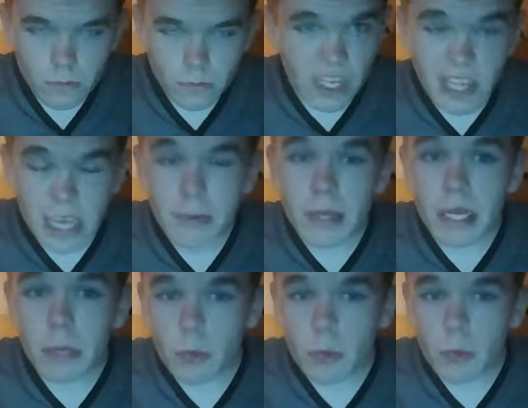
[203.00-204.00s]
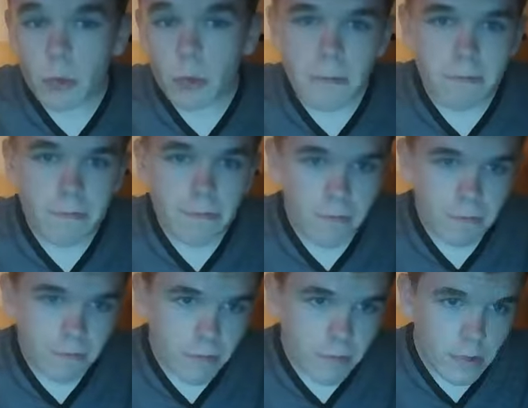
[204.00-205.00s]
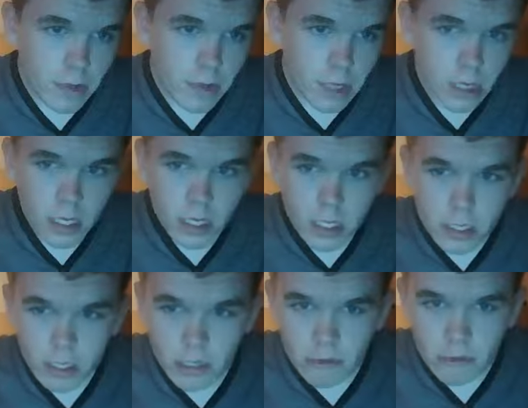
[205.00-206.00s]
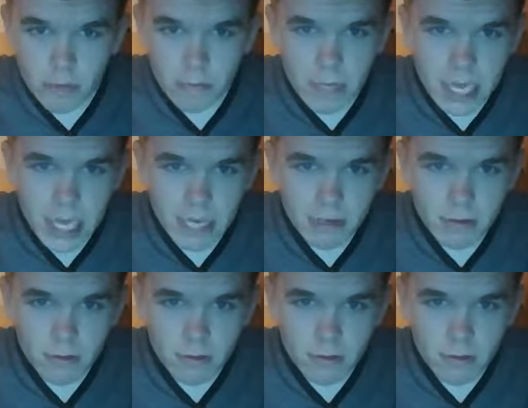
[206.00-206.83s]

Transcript: Now we're going to wiki it. So Dreamland